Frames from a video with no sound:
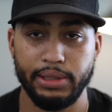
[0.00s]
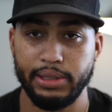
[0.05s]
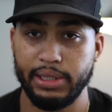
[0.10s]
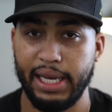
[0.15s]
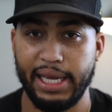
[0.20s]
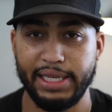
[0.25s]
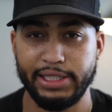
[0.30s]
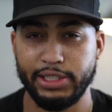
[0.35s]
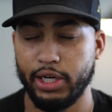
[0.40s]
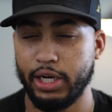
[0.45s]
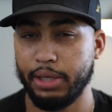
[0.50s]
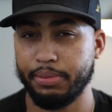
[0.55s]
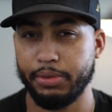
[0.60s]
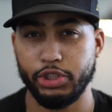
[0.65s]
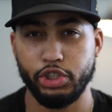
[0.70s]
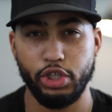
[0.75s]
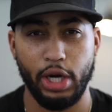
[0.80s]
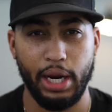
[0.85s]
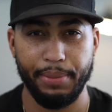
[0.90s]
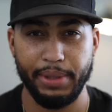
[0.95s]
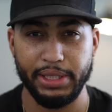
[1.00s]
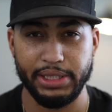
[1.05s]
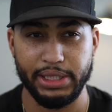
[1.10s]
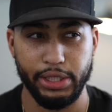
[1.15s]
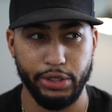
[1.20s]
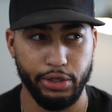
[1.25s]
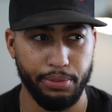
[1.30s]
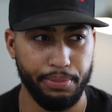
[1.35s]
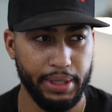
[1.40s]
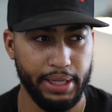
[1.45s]
like turn up the sharpness a
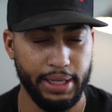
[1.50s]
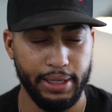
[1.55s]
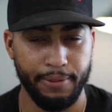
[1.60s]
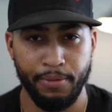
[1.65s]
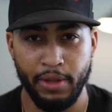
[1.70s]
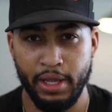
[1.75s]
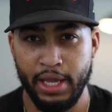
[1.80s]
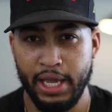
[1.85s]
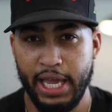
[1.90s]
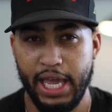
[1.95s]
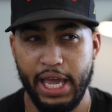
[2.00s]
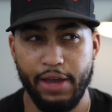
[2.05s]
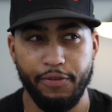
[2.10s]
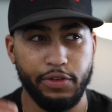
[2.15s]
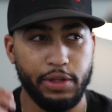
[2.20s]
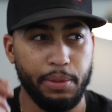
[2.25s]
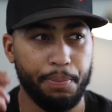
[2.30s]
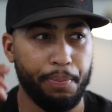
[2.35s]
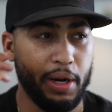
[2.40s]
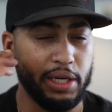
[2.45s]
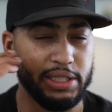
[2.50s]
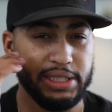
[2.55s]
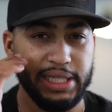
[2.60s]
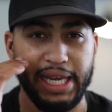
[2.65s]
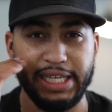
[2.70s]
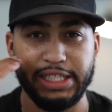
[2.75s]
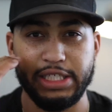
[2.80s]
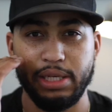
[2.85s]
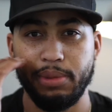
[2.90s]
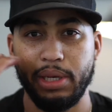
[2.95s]
little bit. If the person
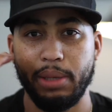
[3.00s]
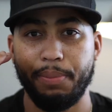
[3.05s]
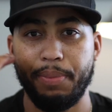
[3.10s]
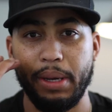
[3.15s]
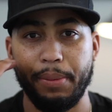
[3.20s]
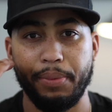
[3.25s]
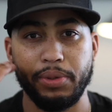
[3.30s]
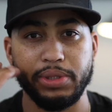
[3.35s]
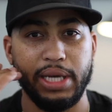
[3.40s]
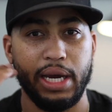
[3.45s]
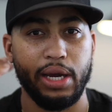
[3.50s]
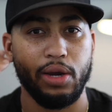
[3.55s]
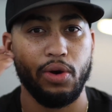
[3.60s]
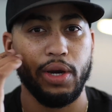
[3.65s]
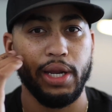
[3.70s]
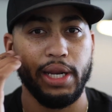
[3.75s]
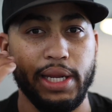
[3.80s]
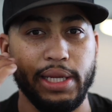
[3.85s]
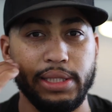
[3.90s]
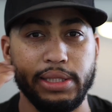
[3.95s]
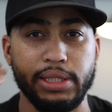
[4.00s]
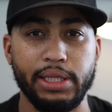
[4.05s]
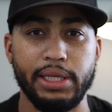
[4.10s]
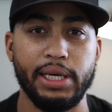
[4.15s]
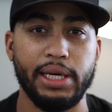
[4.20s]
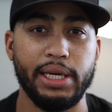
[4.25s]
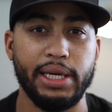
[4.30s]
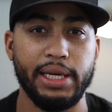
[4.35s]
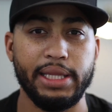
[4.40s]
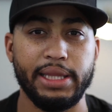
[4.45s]
got too many pimples, I'll go ahead
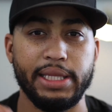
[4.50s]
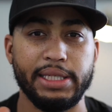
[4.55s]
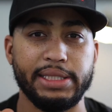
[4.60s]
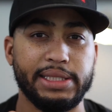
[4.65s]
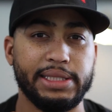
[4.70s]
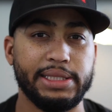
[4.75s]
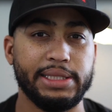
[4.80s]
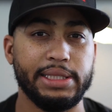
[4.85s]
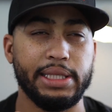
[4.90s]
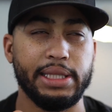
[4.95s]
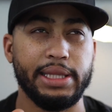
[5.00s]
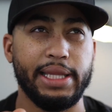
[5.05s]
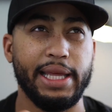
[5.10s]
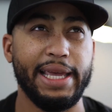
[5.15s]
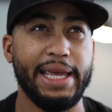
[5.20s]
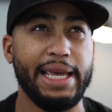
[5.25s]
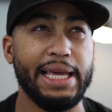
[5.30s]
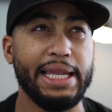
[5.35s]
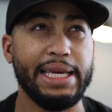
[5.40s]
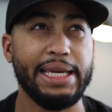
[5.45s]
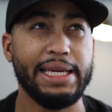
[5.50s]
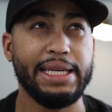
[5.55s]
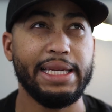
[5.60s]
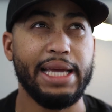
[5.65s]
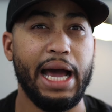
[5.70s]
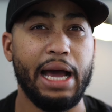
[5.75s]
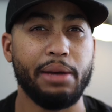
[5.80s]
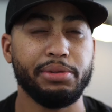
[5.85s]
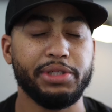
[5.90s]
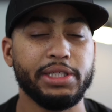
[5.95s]
and hit the healing
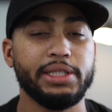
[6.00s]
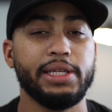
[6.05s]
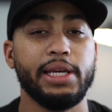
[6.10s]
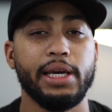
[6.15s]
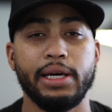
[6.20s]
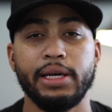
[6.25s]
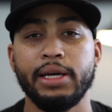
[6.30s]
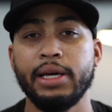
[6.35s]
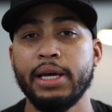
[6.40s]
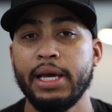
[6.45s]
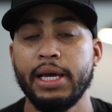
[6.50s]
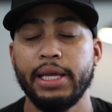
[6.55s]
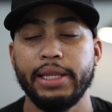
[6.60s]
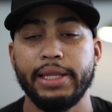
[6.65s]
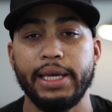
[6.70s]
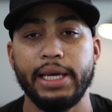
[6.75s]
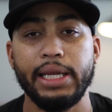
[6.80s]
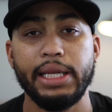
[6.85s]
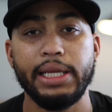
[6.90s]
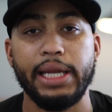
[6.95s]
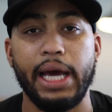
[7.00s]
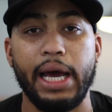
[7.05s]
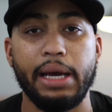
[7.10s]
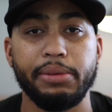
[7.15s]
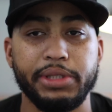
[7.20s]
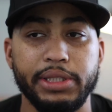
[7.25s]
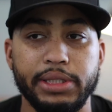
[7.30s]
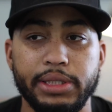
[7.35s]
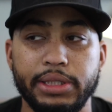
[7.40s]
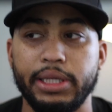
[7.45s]
option. Yeah, the healing
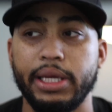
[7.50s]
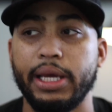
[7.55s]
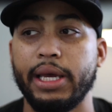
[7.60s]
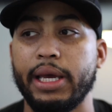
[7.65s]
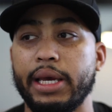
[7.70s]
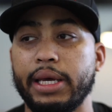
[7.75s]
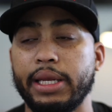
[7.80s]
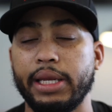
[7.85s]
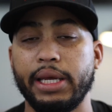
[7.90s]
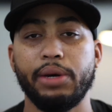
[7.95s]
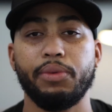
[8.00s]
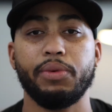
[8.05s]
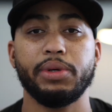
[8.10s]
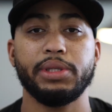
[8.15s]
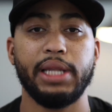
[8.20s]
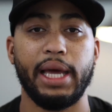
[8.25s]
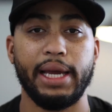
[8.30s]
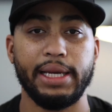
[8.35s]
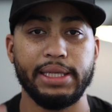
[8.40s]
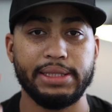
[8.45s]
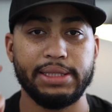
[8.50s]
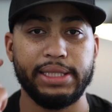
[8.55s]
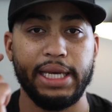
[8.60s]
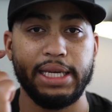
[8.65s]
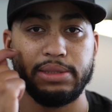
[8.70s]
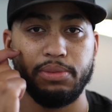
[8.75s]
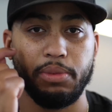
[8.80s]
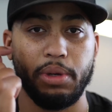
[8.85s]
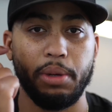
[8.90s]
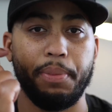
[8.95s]
option, and it would like take
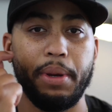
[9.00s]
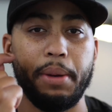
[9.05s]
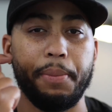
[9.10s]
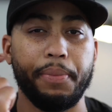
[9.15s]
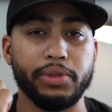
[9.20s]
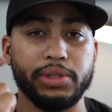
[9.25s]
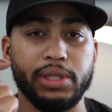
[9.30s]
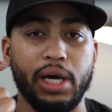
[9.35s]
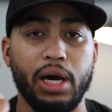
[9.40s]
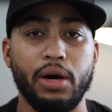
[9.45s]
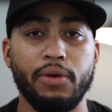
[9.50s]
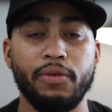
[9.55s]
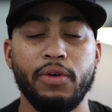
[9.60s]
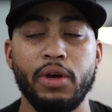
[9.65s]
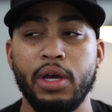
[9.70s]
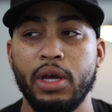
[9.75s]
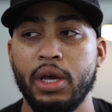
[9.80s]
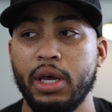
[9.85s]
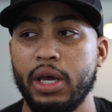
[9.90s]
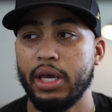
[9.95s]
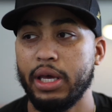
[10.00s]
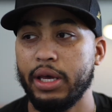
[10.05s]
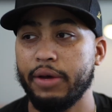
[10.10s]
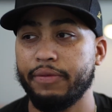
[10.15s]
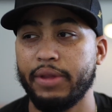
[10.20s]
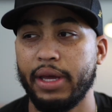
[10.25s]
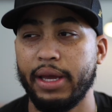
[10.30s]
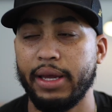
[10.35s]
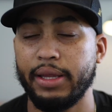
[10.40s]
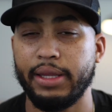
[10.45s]
some of the pimples off
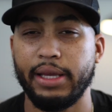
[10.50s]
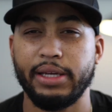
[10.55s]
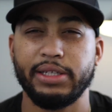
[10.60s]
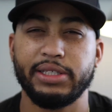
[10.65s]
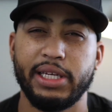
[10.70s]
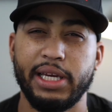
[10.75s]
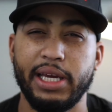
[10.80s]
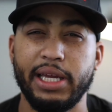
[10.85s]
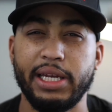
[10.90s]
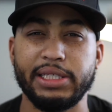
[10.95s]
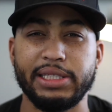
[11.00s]
if their skin